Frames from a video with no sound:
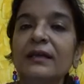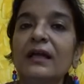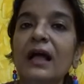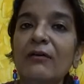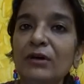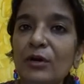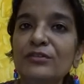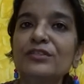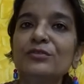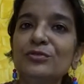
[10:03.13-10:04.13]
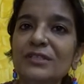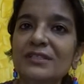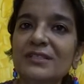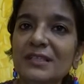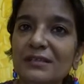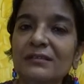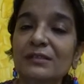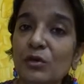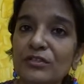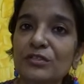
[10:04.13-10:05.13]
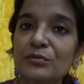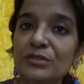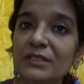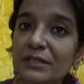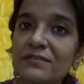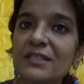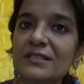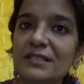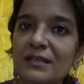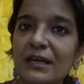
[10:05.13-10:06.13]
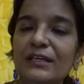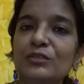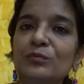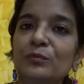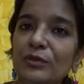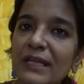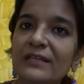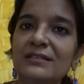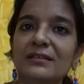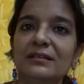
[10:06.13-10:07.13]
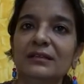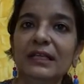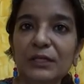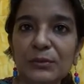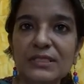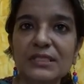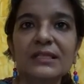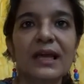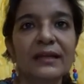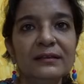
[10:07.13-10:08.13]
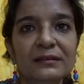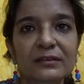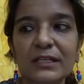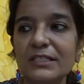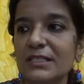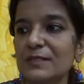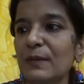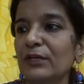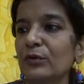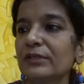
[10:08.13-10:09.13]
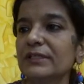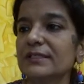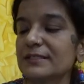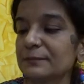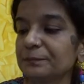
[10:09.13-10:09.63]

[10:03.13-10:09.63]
Our Constitution gives us the right to protect linguistic and religious minorities.